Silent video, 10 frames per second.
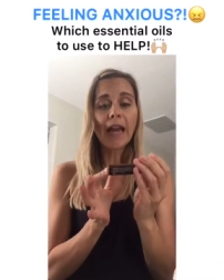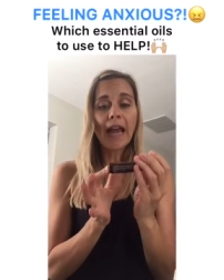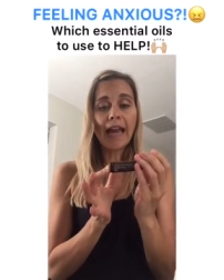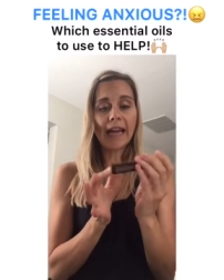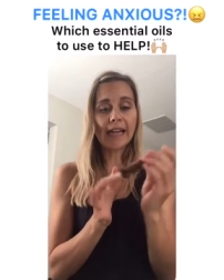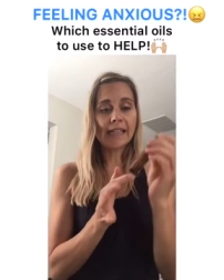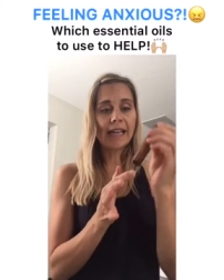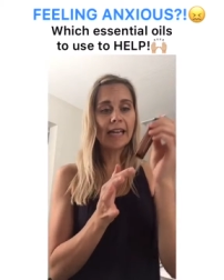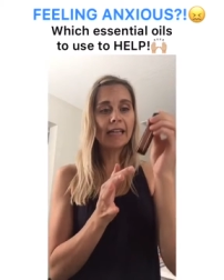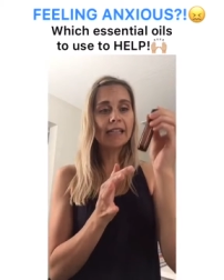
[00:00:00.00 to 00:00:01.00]
And
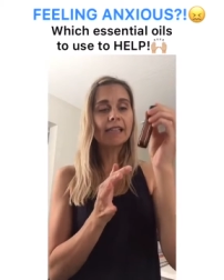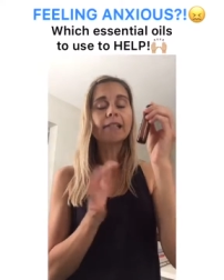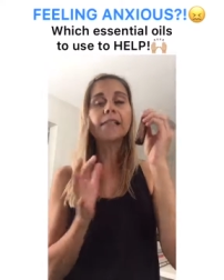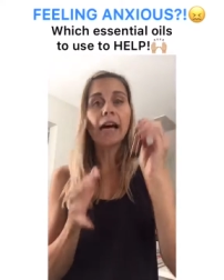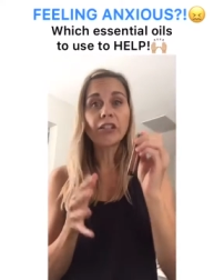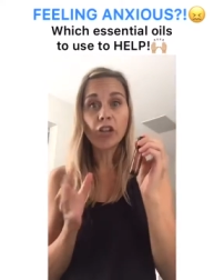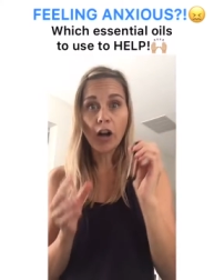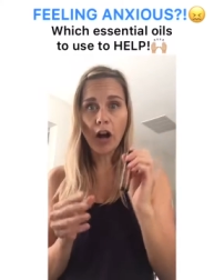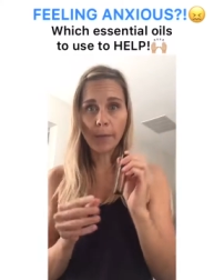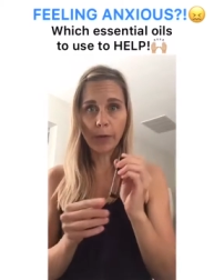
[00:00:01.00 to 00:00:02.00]
it is such a
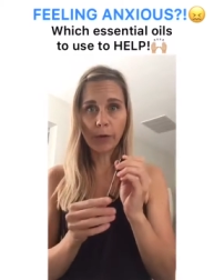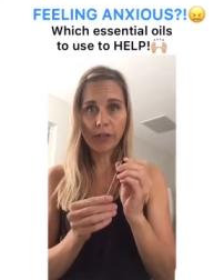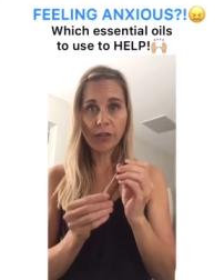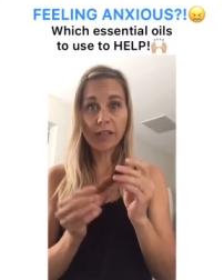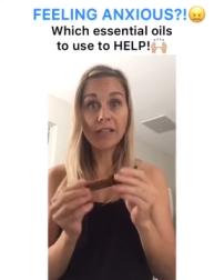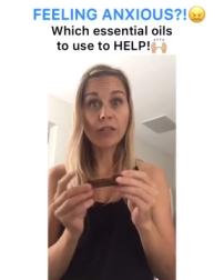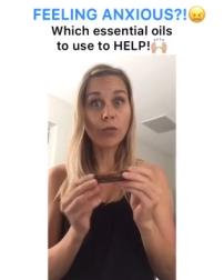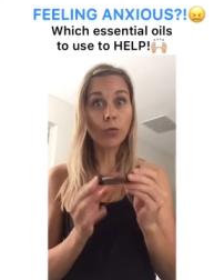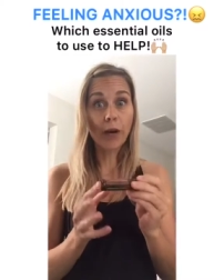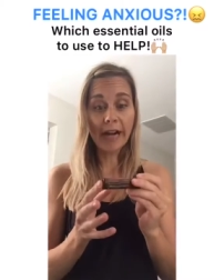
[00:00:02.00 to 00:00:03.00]
calming one. So this is
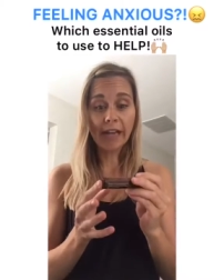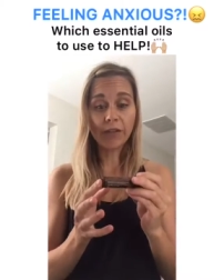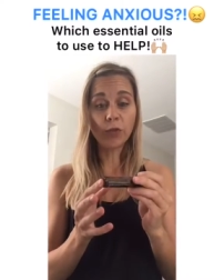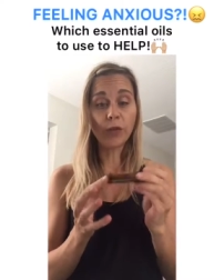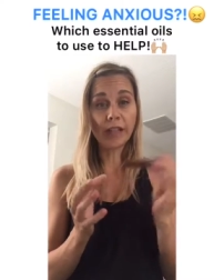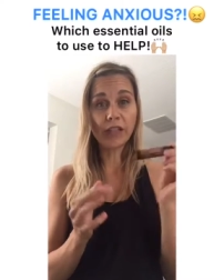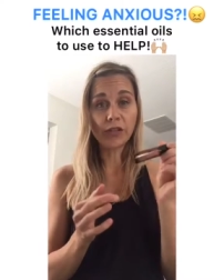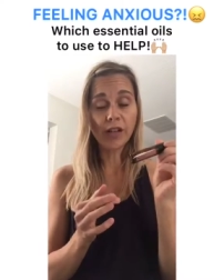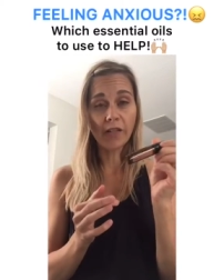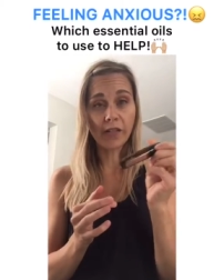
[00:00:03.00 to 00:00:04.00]
great if you really do
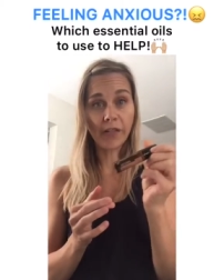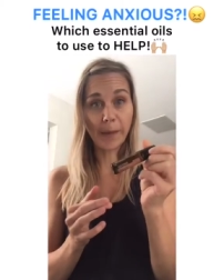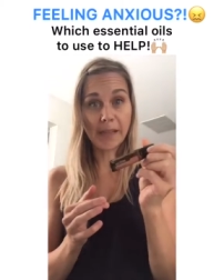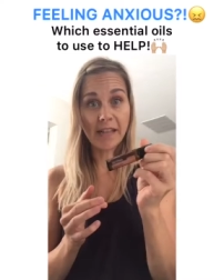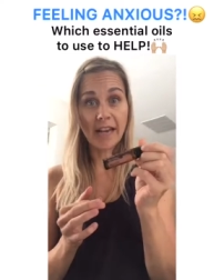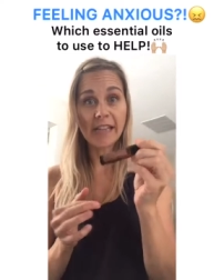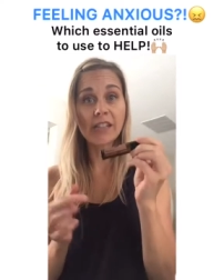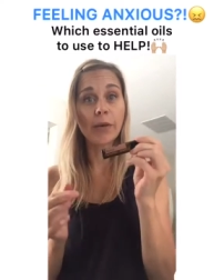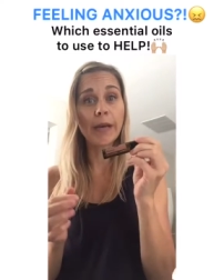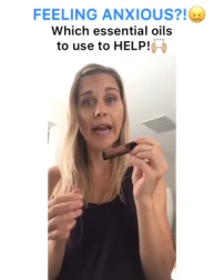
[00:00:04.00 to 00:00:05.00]
suffer from anxiety.
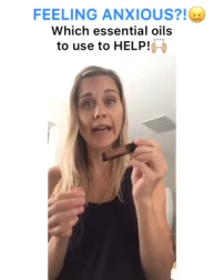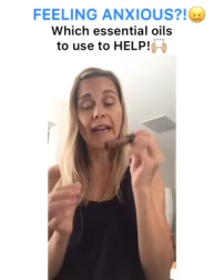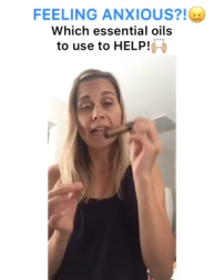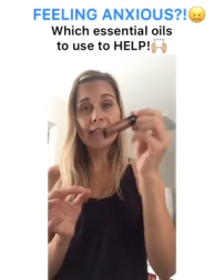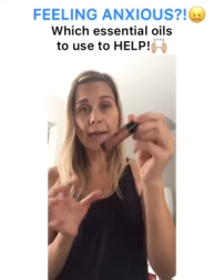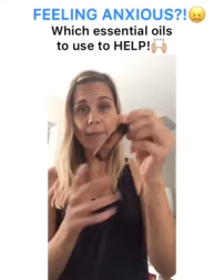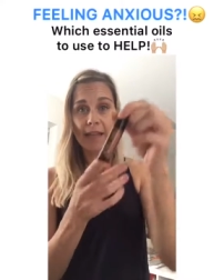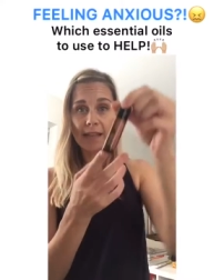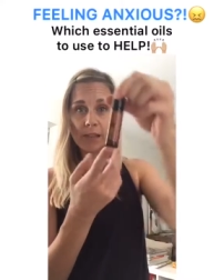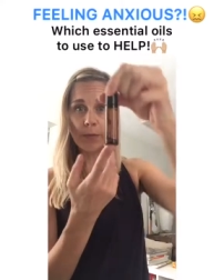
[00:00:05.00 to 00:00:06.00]
So again, same
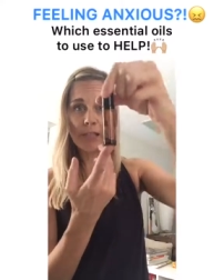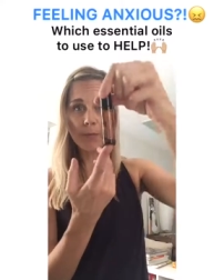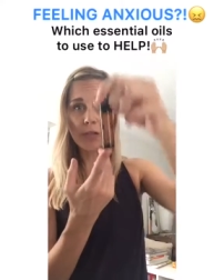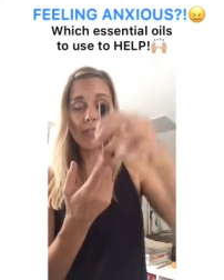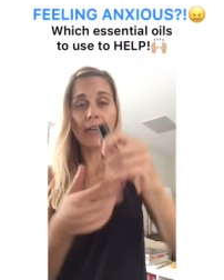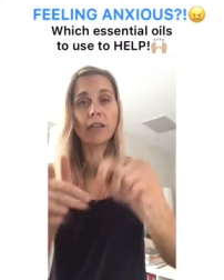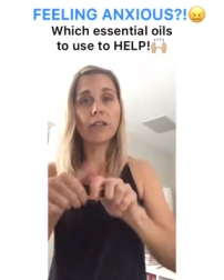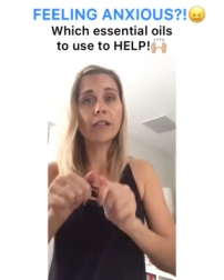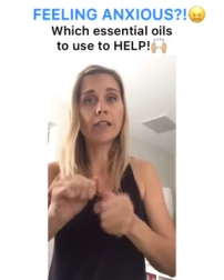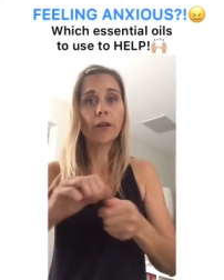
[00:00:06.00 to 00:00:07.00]
thing. This one is
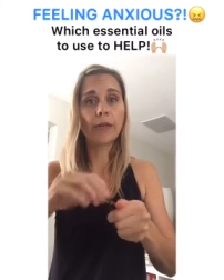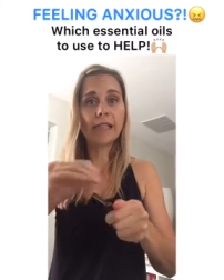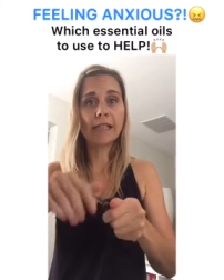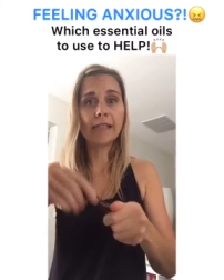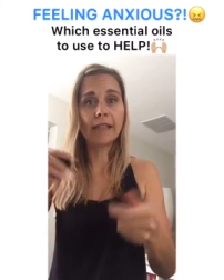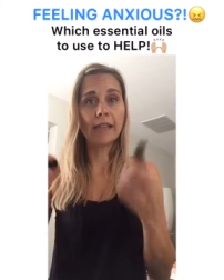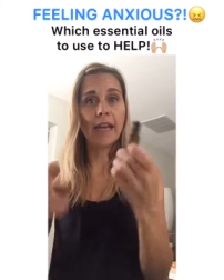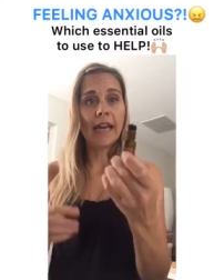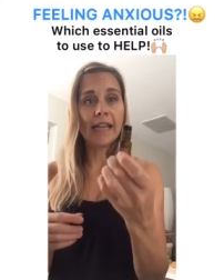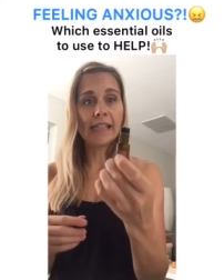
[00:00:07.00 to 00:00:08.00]
pre-diluted, so it's easily
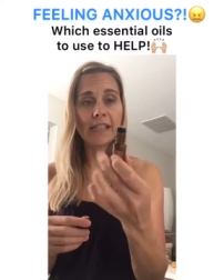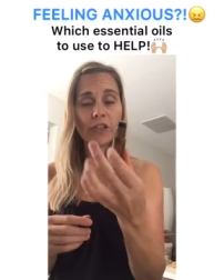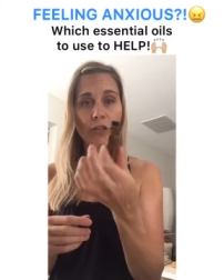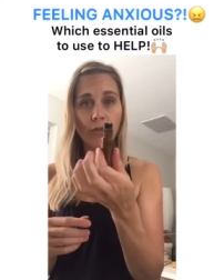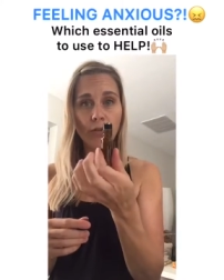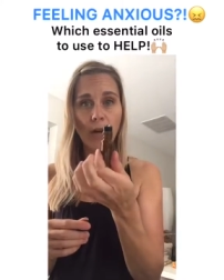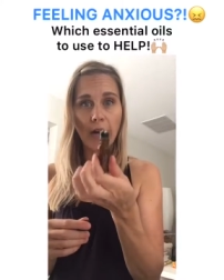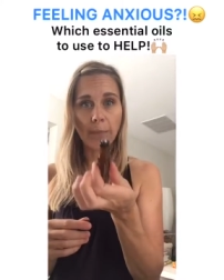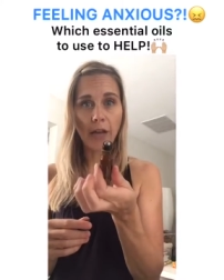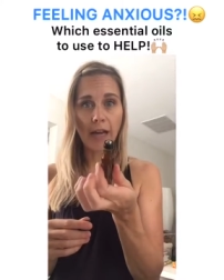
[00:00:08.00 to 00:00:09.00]
easy easy to
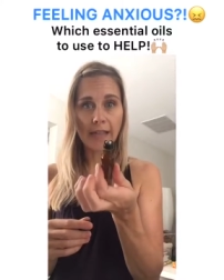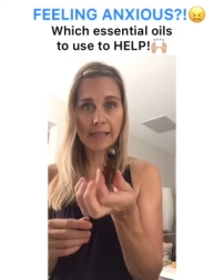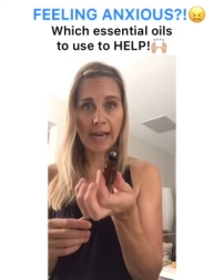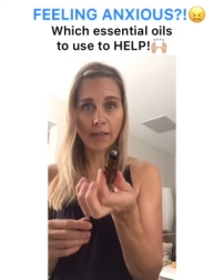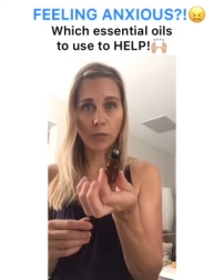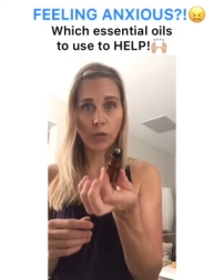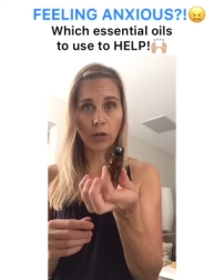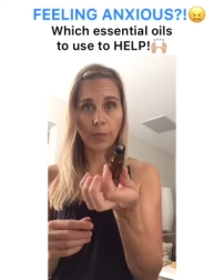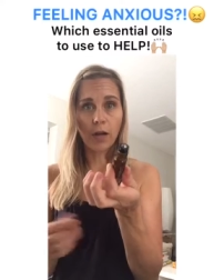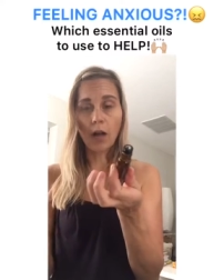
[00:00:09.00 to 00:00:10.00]
apply because it has a roller
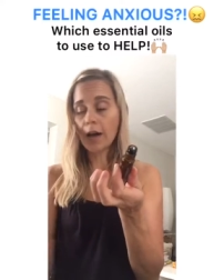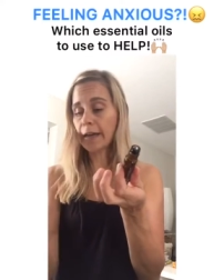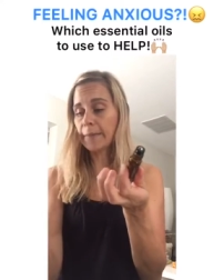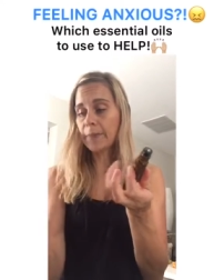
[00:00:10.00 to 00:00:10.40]
ball on it.